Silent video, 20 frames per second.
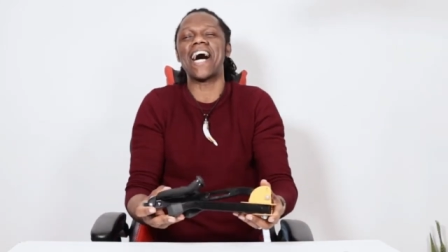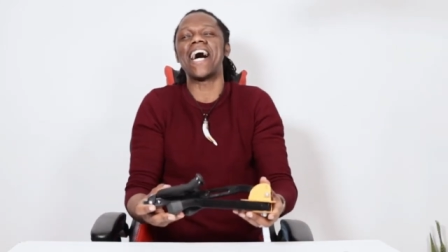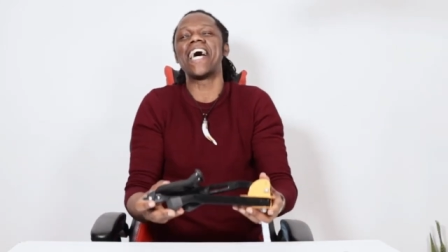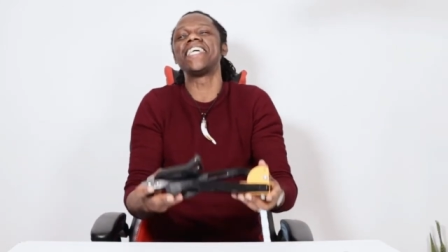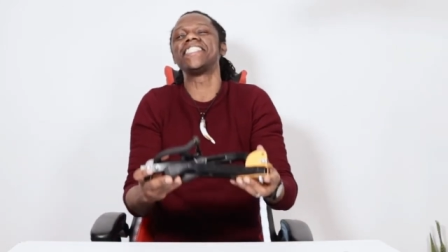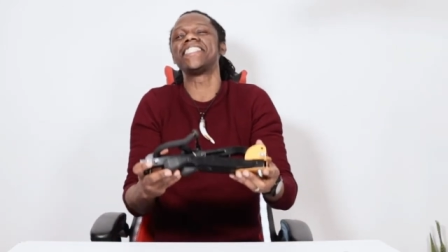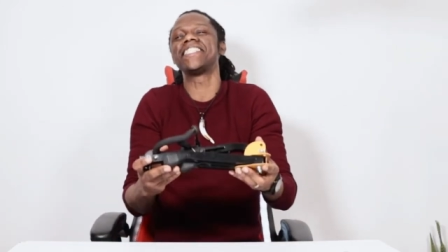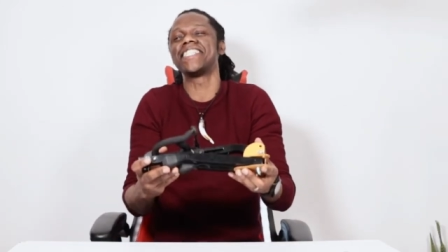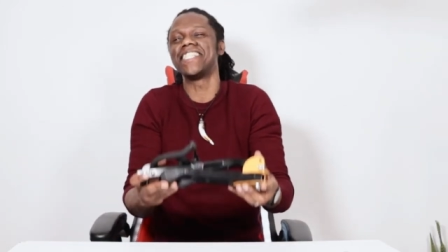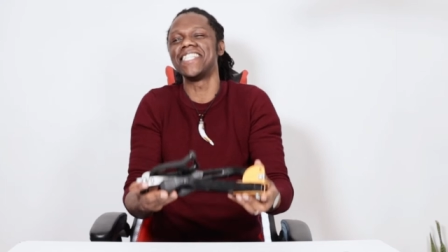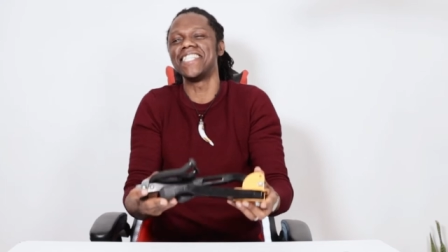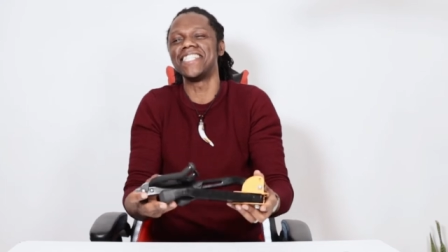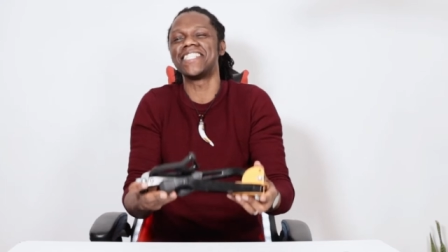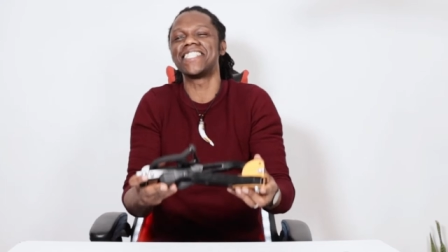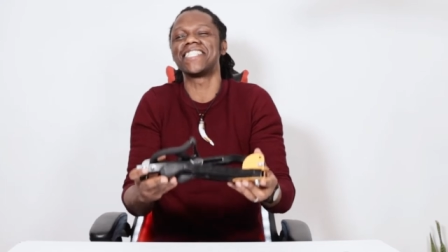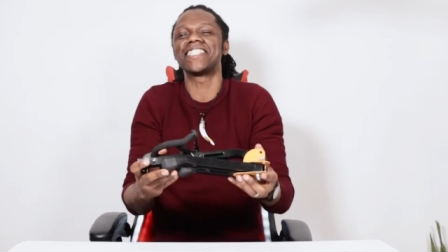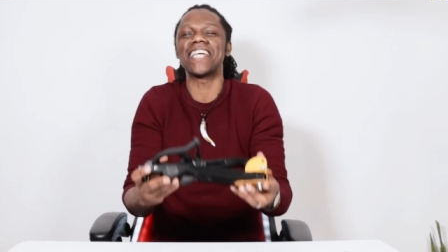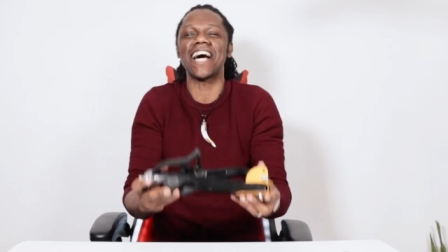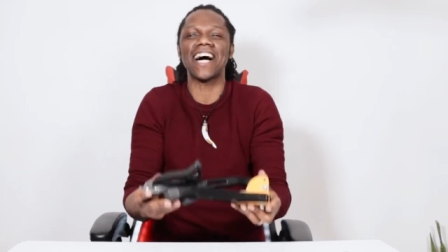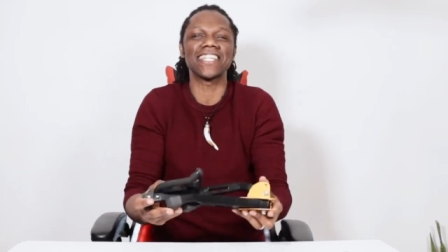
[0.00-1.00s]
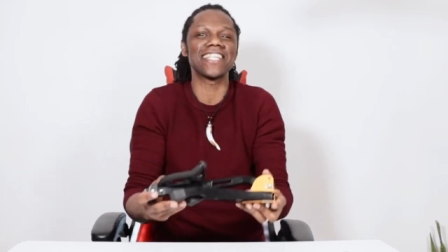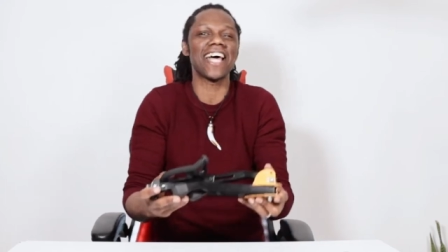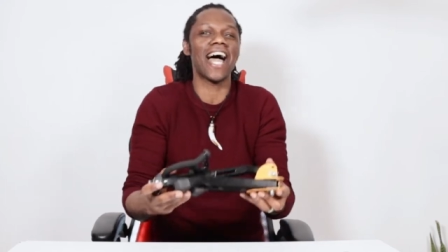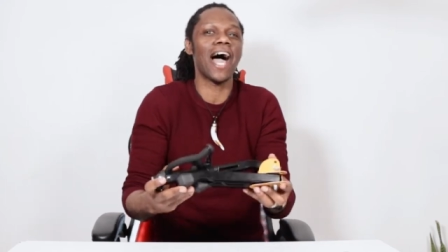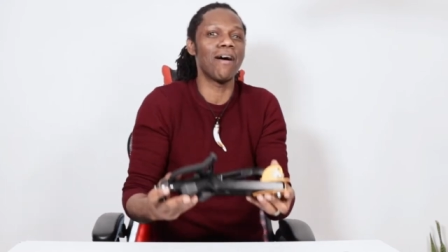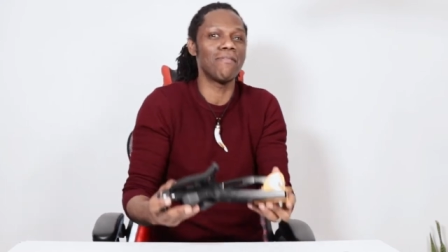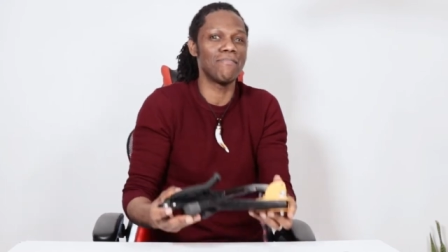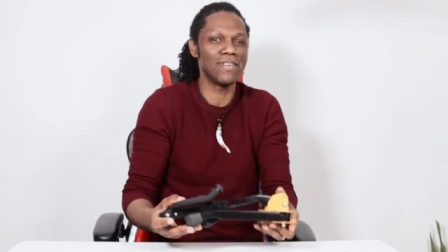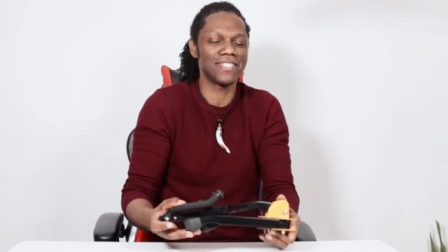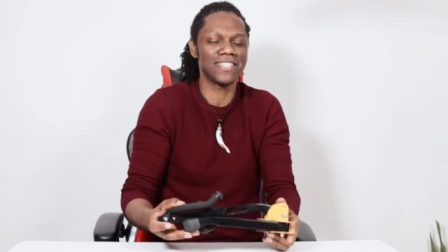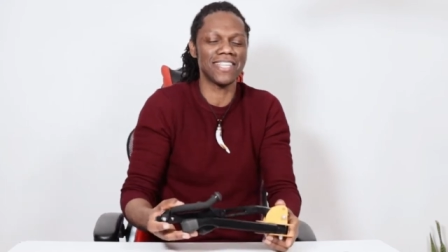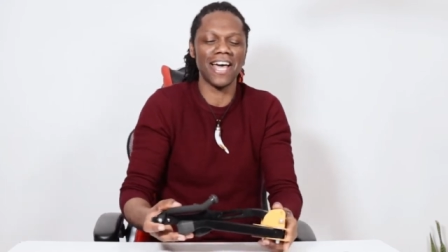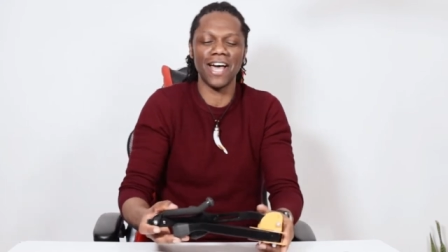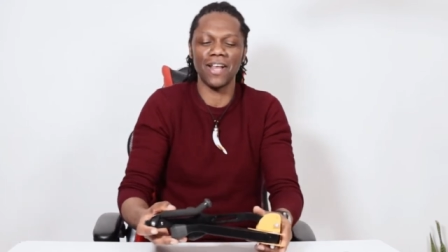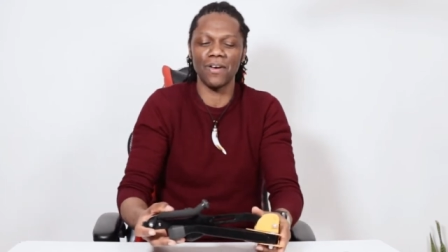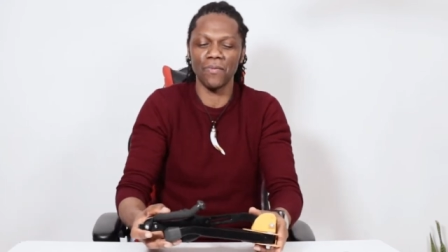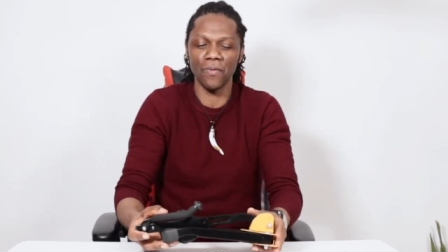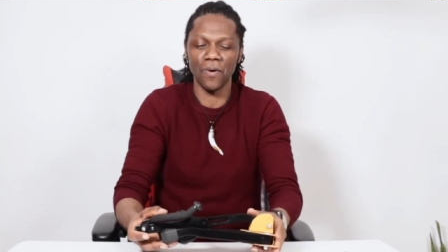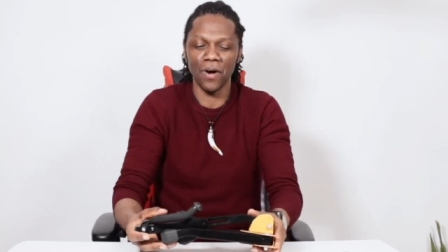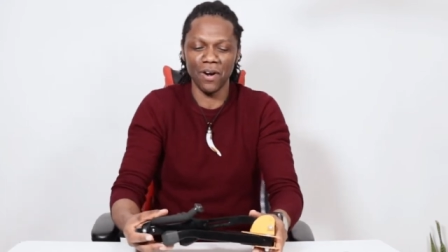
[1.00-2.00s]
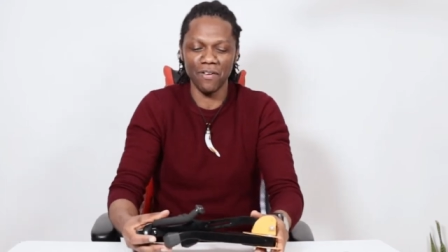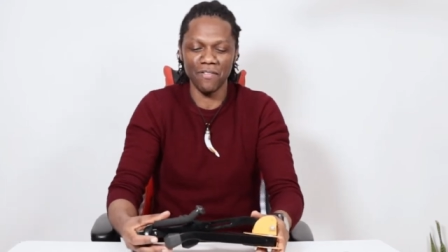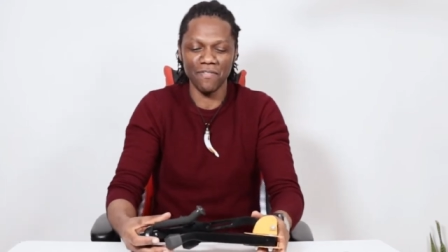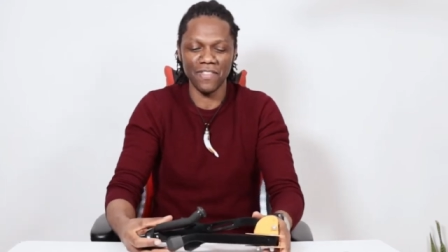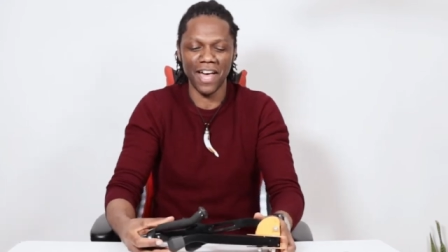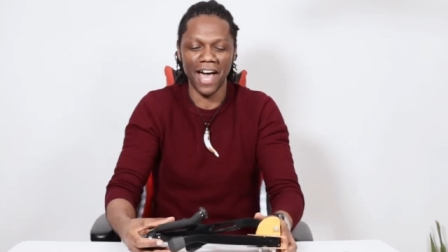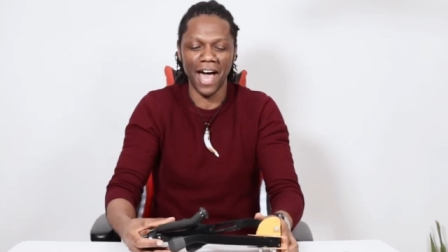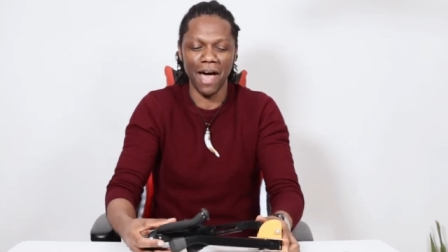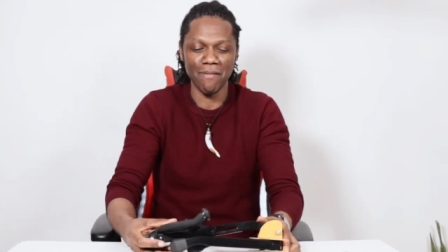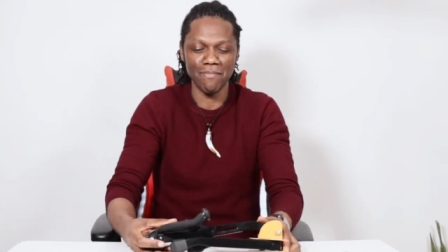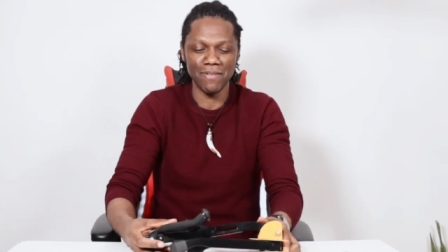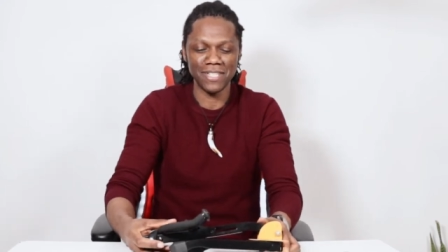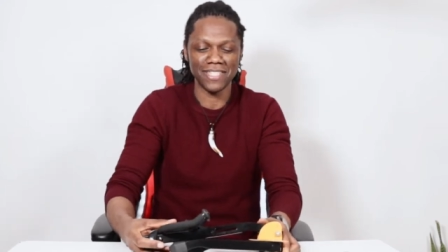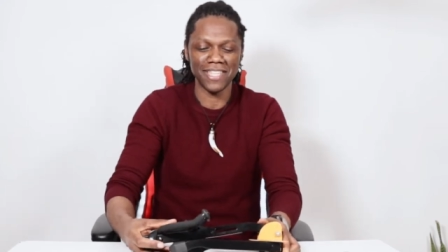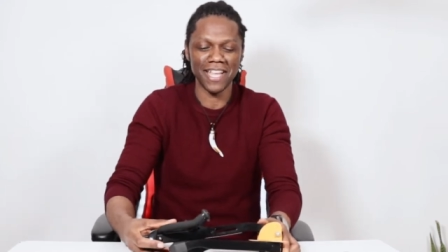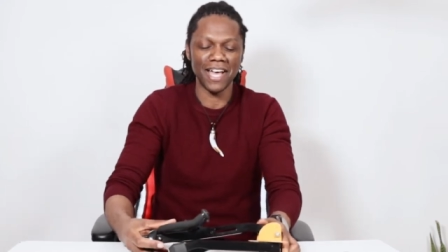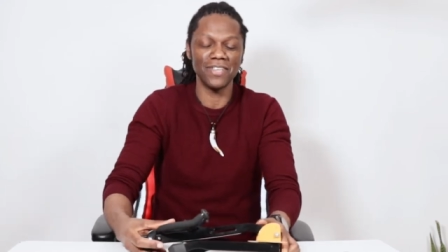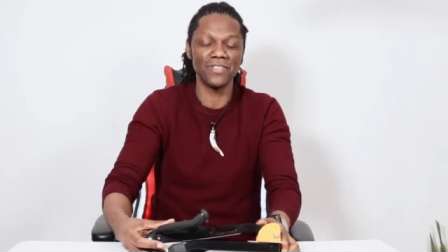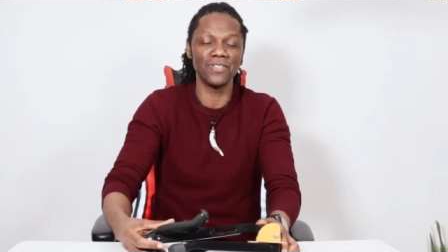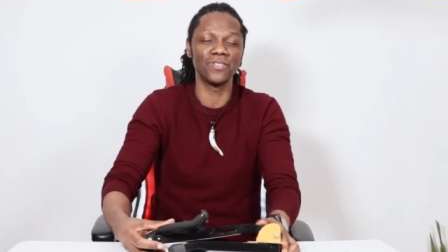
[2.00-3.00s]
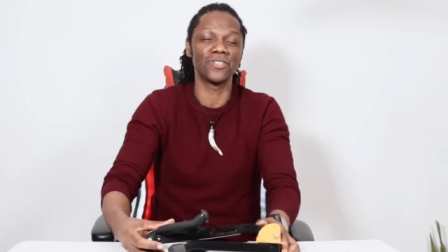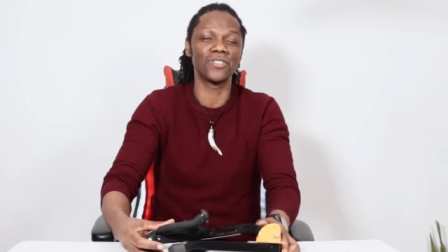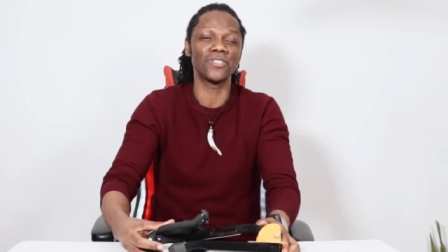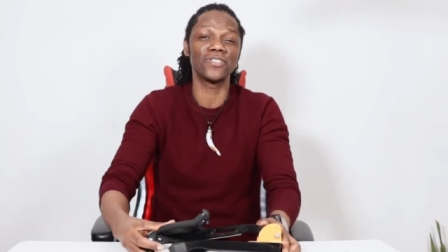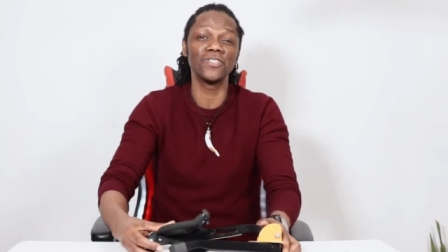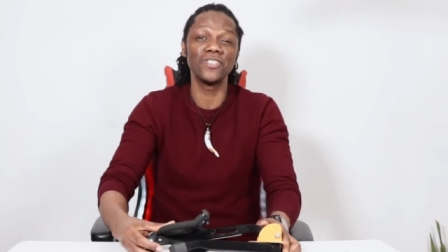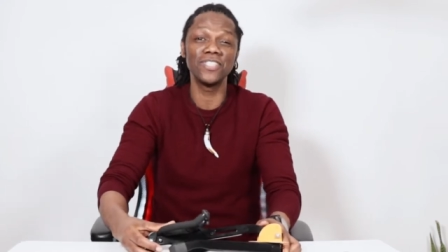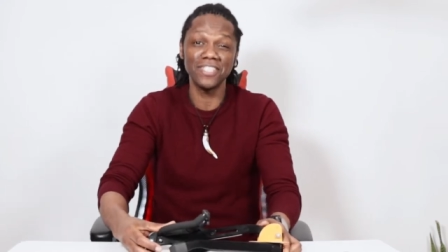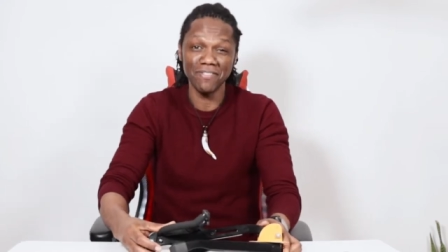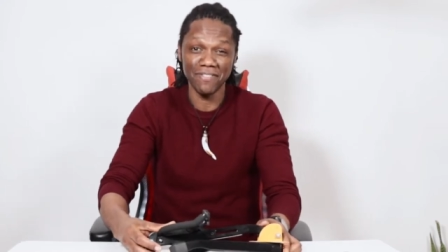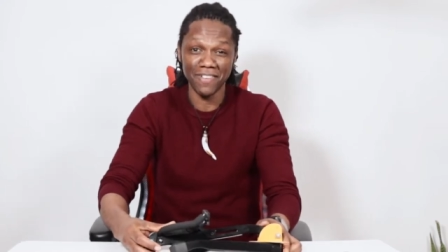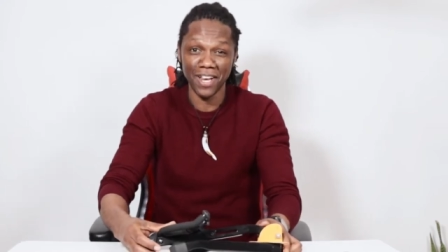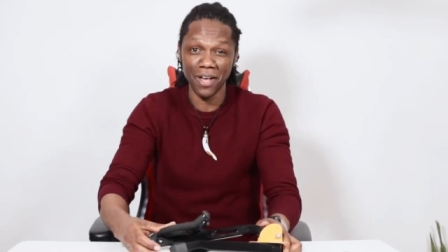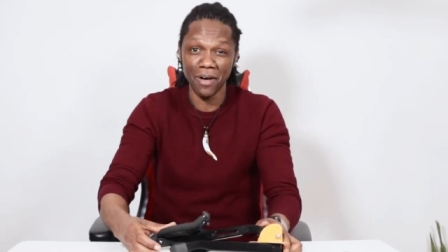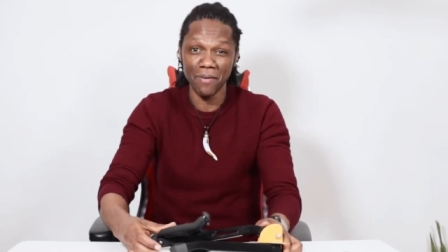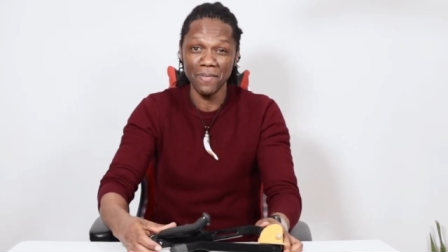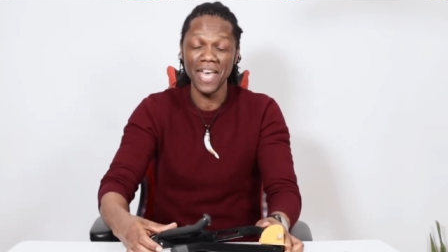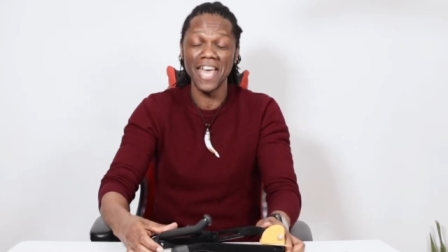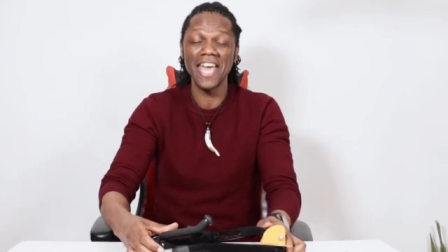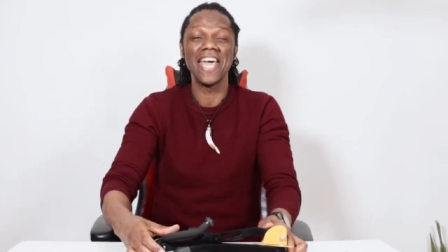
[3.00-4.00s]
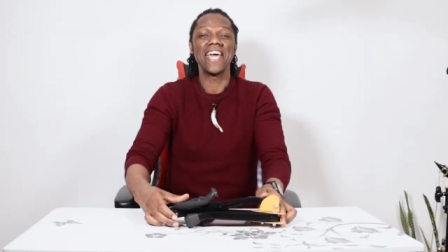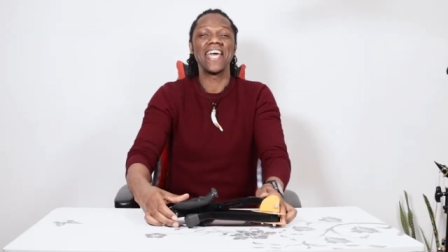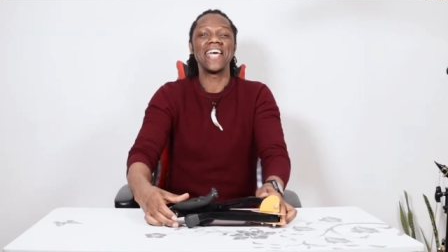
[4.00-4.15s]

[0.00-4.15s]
I teach sax habits, and one of the habits that you should develop